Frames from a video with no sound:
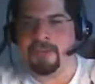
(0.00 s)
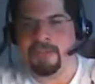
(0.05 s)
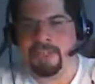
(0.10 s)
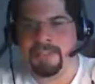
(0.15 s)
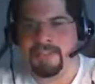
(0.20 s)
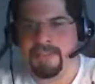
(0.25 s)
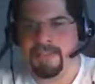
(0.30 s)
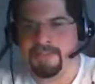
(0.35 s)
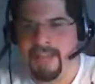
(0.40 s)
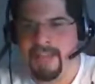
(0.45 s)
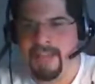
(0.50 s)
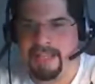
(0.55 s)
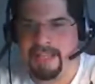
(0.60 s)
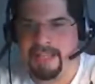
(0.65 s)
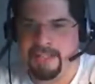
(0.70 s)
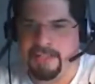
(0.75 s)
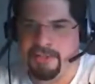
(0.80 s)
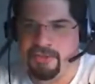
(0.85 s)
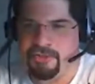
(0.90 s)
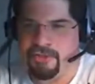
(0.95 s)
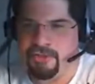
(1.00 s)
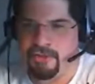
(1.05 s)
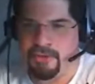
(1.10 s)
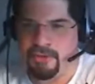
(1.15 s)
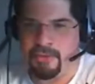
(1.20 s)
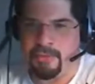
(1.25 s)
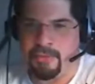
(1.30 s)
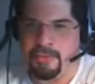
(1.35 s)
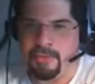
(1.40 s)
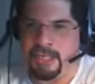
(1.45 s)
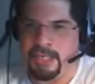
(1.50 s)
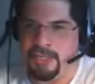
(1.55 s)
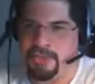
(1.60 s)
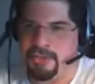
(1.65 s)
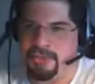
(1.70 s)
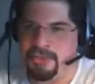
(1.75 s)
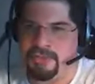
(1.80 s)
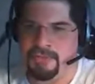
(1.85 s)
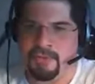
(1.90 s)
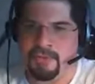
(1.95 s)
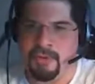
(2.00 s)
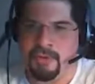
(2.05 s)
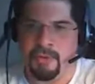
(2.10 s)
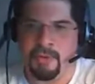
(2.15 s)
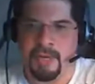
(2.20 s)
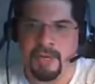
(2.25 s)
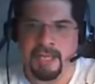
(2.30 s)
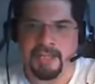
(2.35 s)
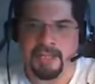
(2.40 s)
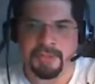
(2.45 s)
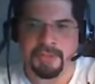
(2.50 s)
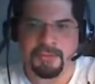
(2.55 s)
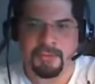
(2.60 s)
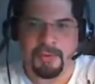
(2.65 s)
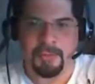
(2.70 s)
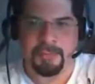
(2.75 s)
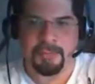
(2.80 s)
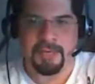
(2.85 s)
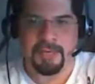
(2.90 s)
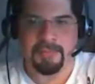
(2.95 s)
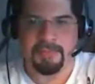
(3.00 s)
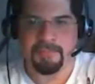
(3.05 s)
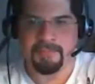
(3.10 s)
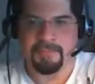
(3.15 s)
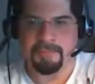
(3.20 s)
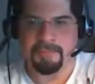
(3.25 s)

or disadvantage. So we just go right to scripting.